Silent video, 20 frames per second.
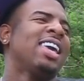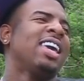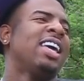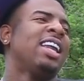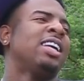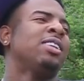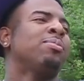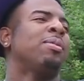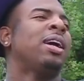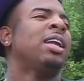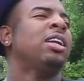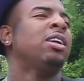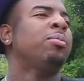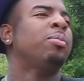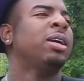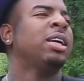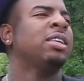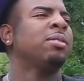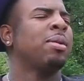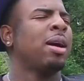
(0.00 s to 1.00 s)
yeah that's my little
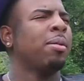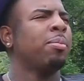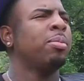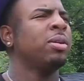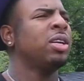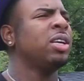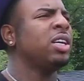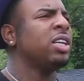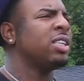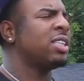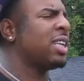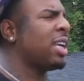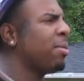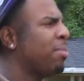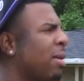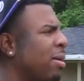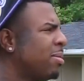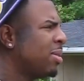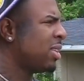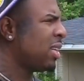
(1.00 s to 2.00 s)
brother that's my blood same
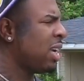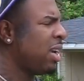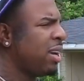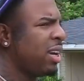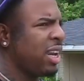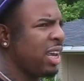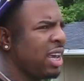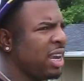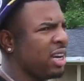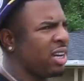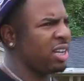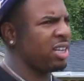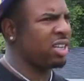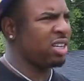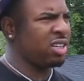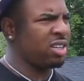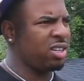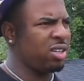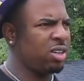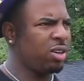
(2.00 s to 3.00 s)
mama same daddy
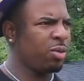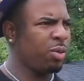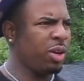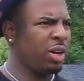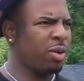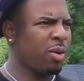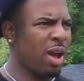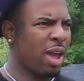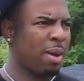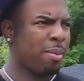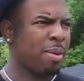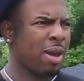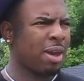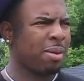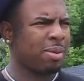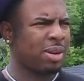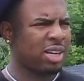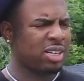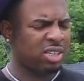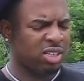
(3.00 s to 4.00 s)
uh we the way
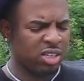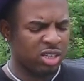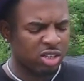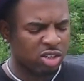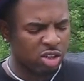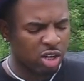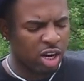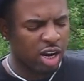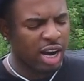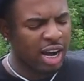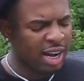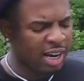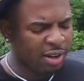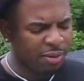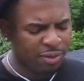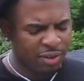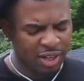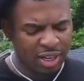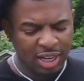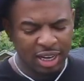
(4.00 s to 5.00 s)
baby that's his instagram that nigga
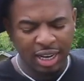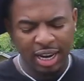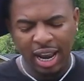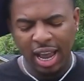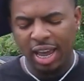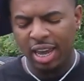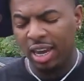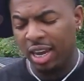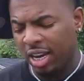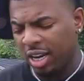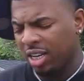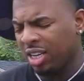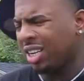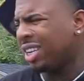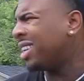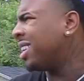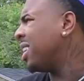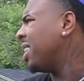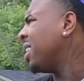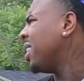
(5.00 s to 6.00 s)
finna get out he
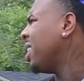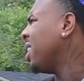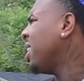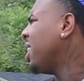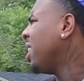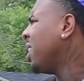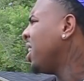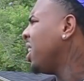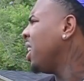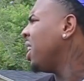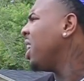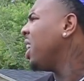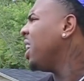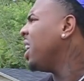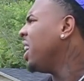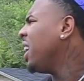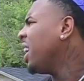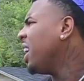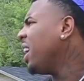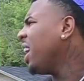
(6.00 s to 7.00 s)
uh
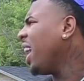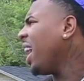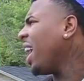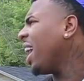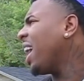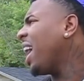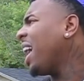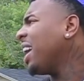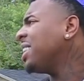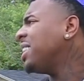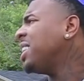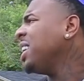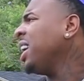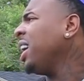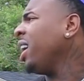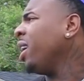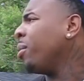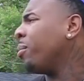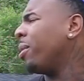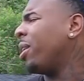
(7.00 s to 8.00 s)
he had got
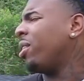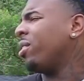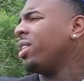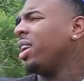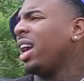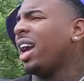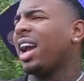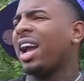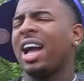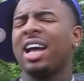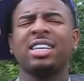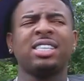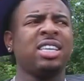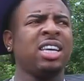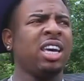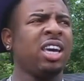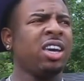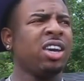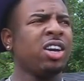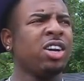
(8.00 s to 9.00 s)
10, bro. He had got
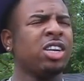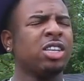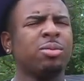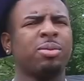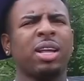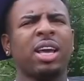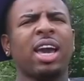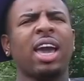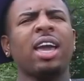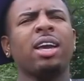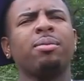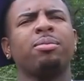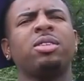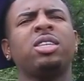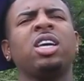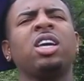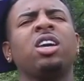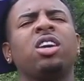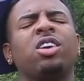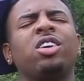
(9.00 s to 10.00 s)
10 years, but they got him
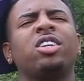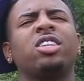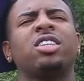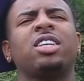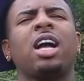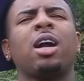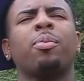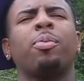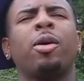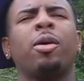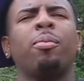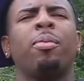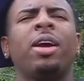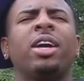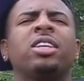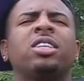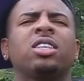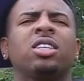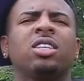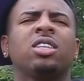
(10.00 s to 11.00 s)
10 years shock
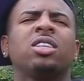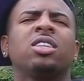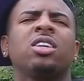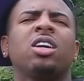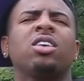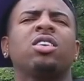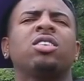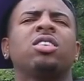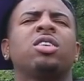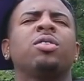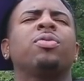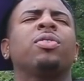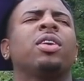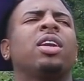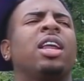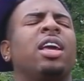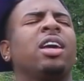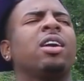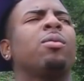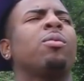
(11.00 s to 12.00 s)
probation. So yeah. she
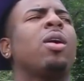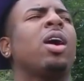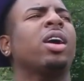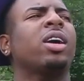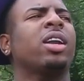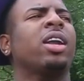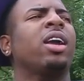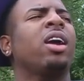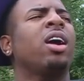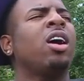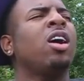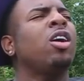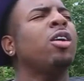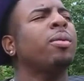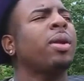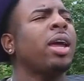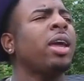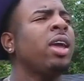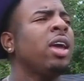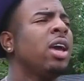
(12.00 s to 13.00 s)
finna let him walk it at
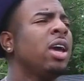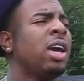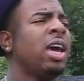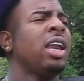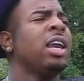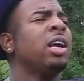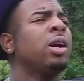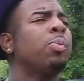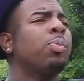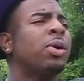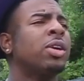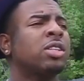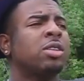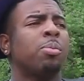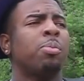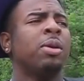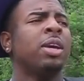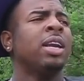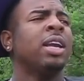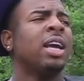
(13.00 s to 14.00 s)
home. They that nigga supposed to
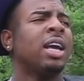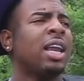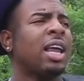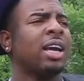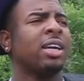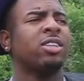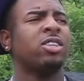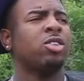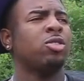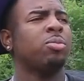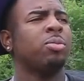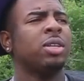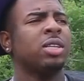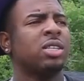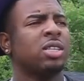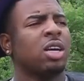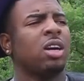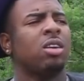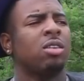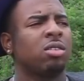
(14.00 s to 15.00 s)
been there like two
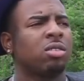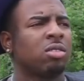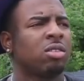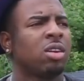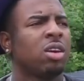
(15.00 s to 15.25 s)
months ago.